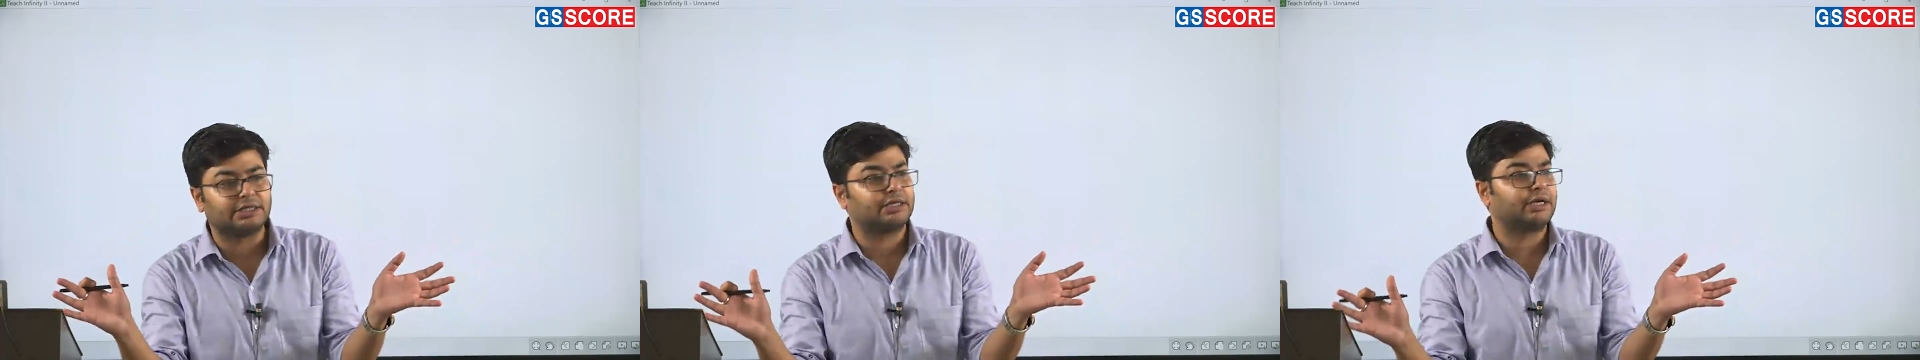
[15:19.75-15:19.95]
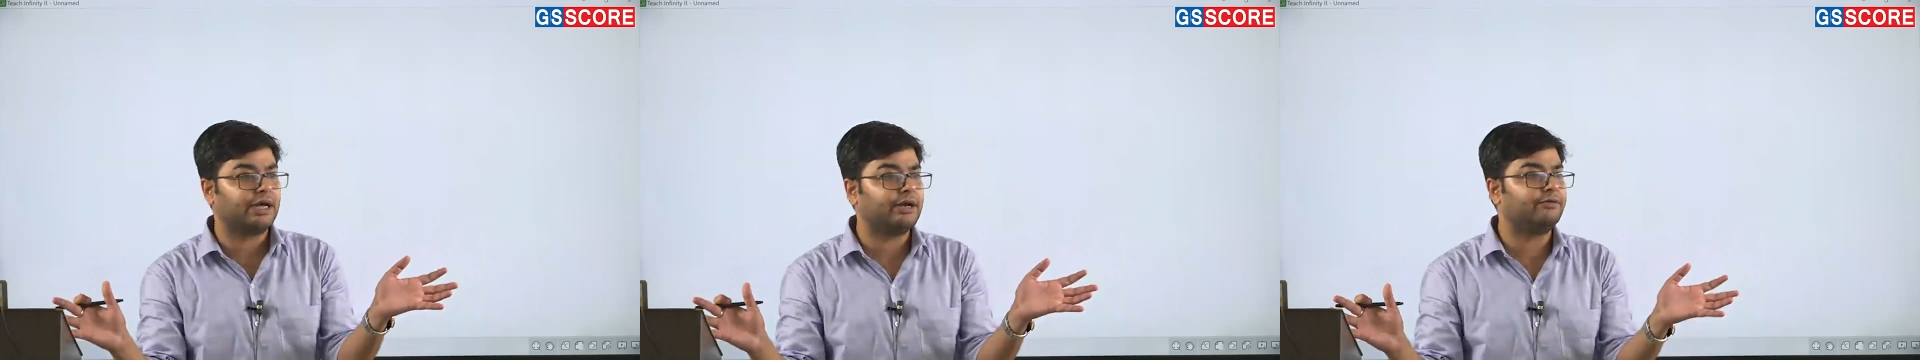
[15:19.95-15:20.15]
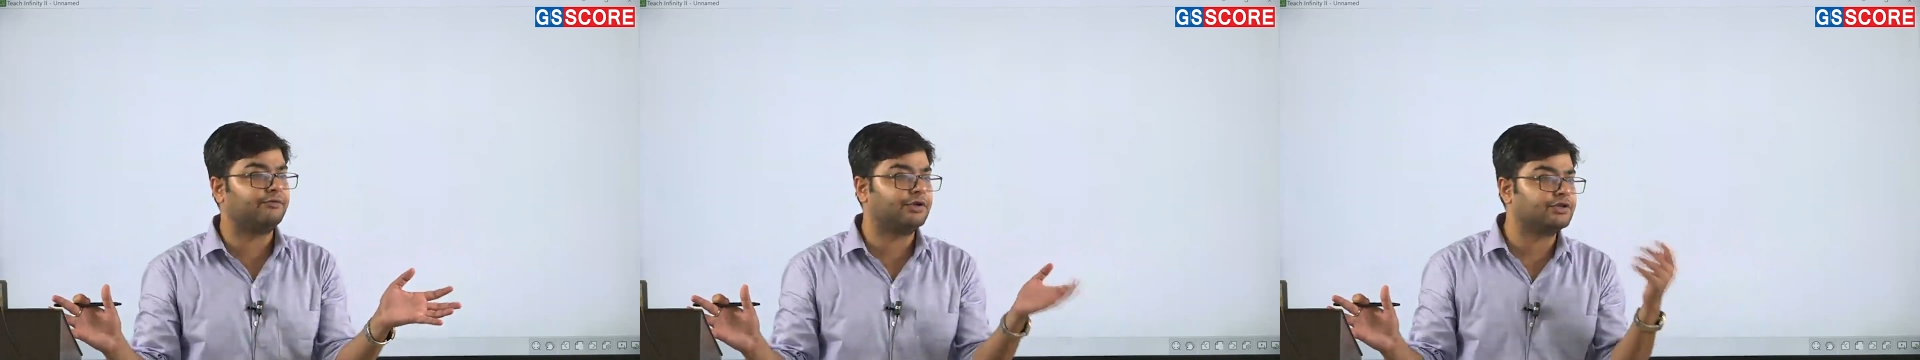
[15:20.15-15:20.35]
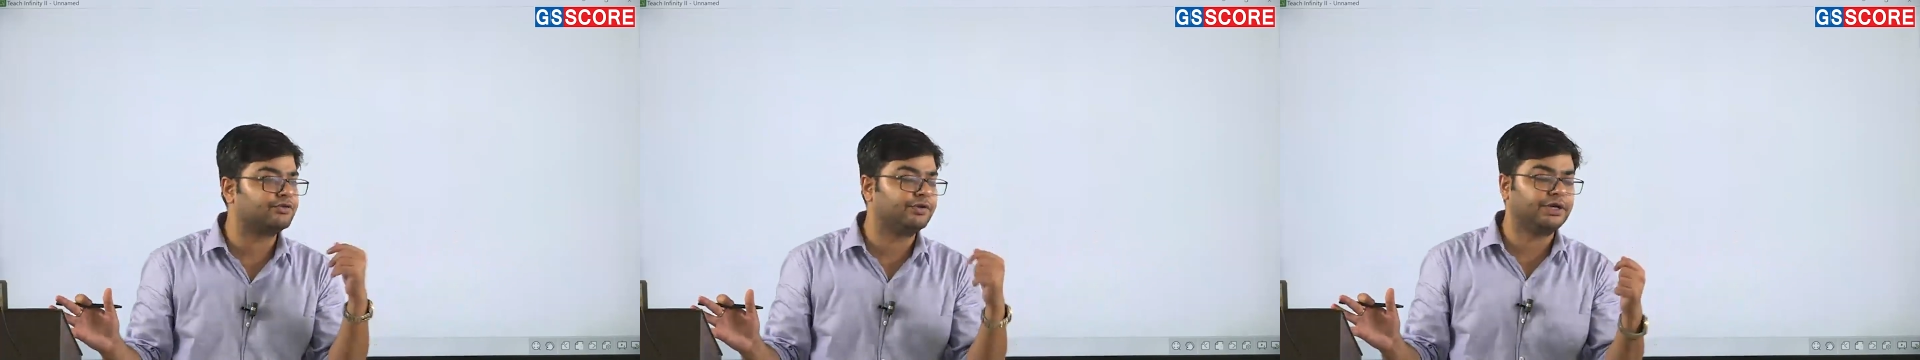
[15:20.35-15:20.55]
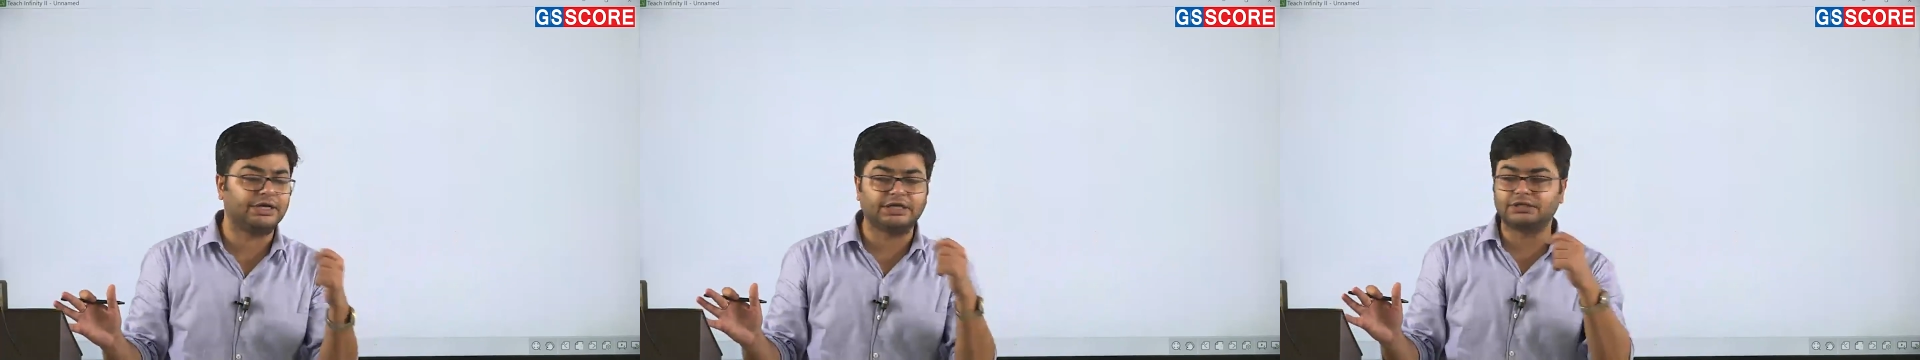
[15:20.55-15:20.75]
in which we
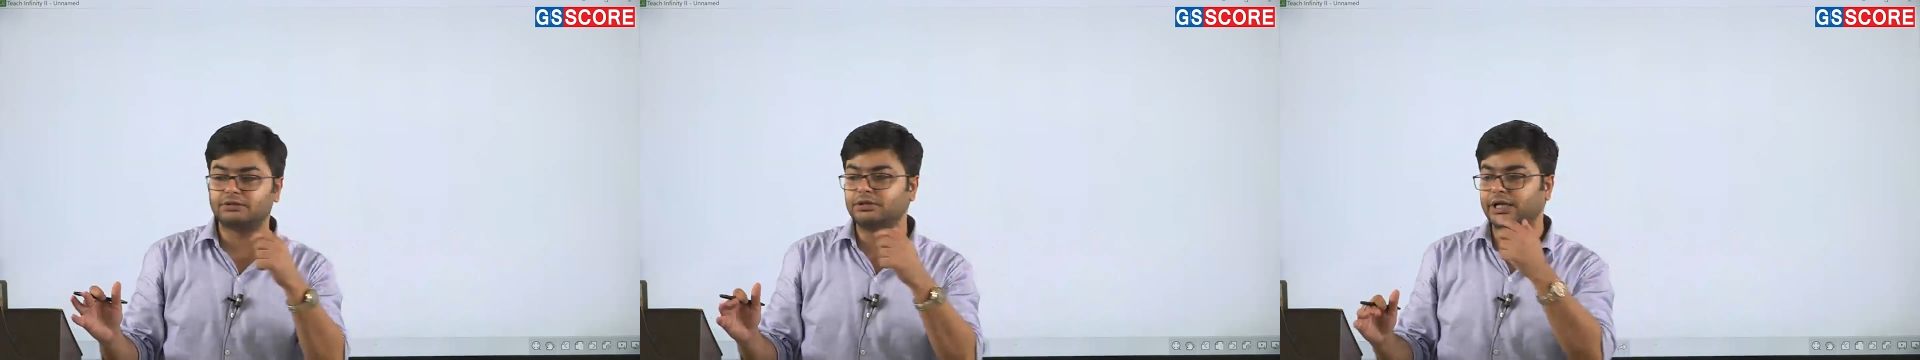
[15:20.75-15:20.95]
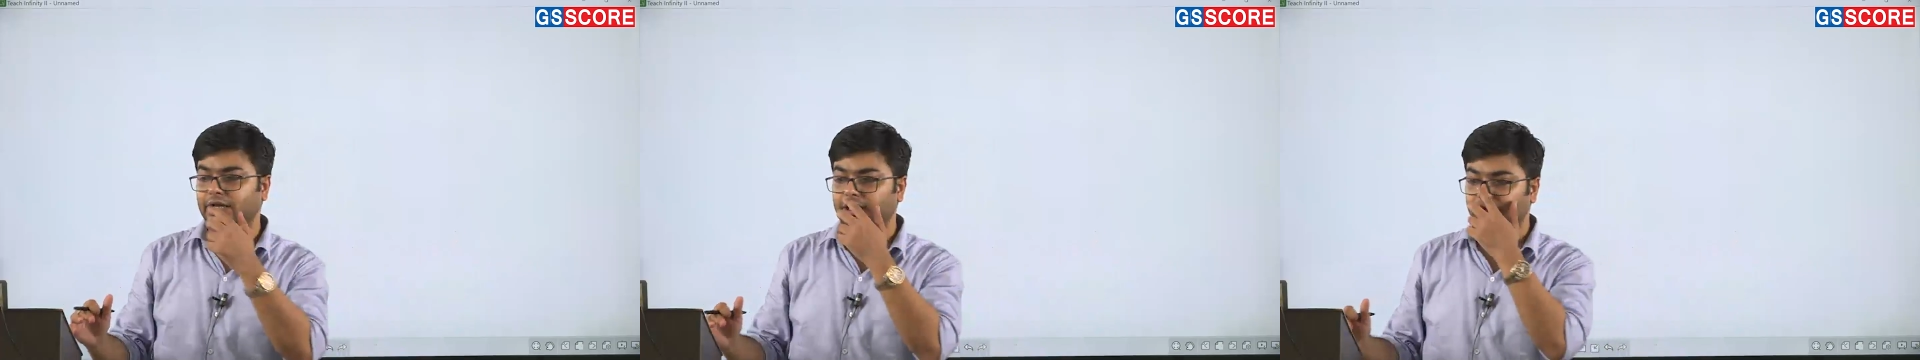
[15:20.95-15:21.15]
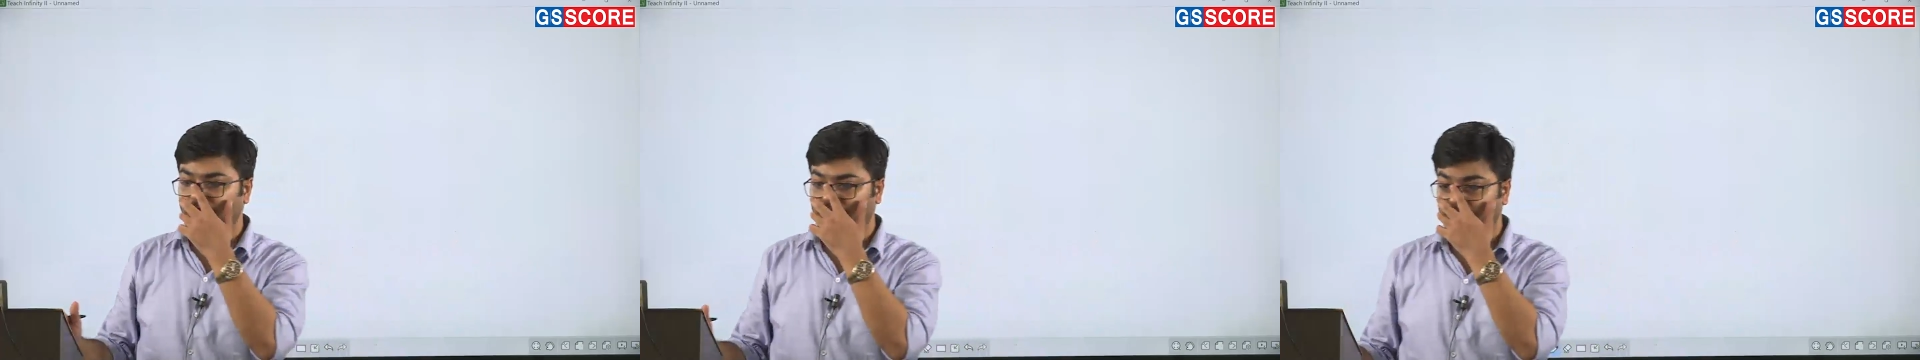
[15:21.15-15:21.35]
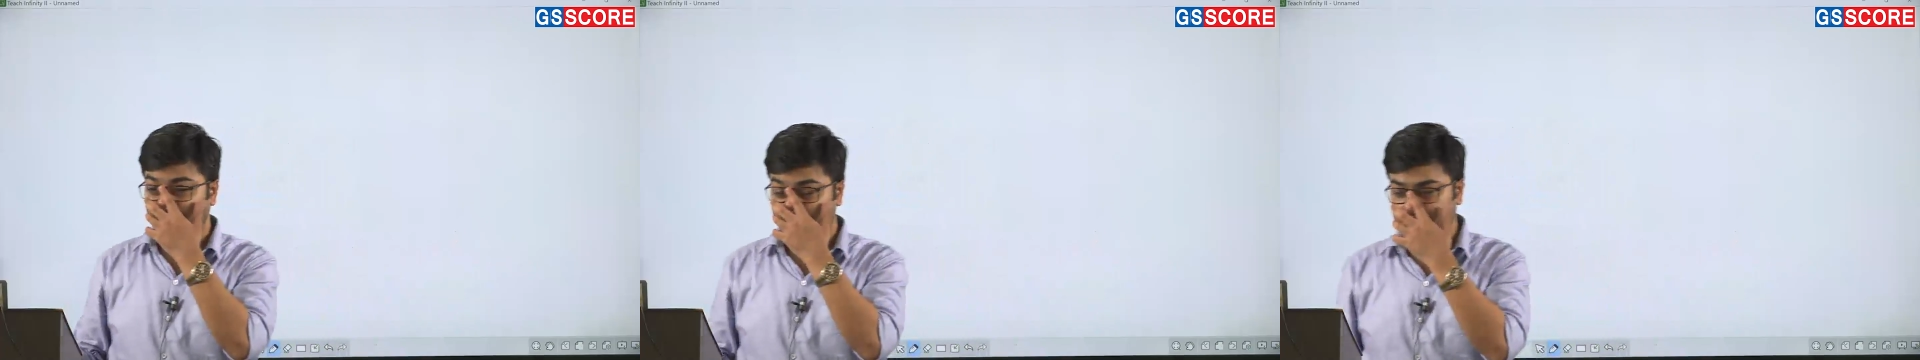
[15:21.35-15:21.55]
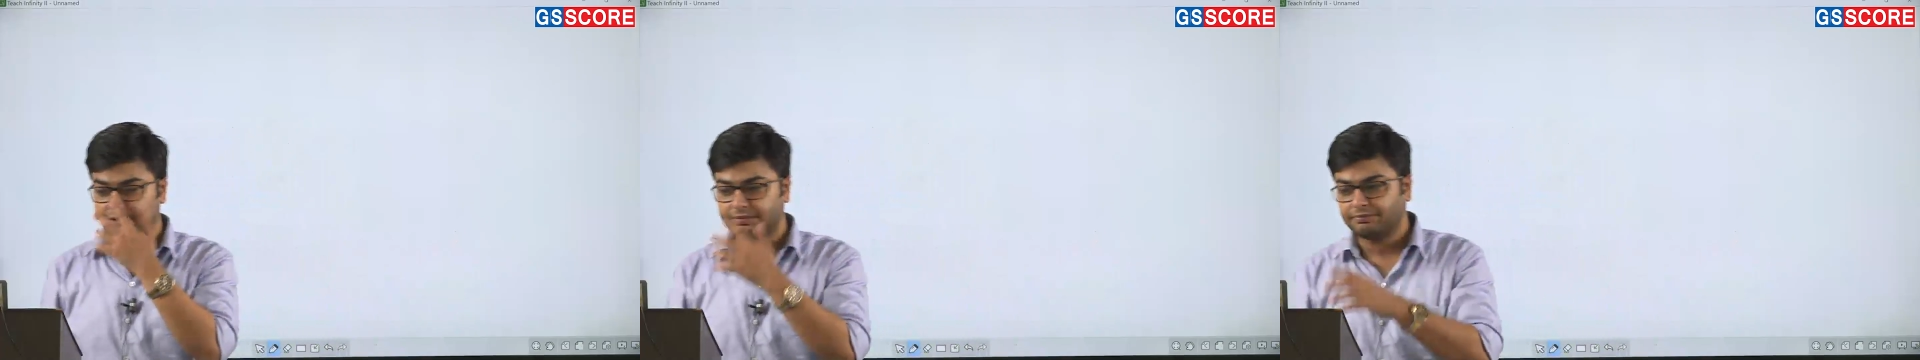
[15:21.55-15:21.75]
need to deal with this.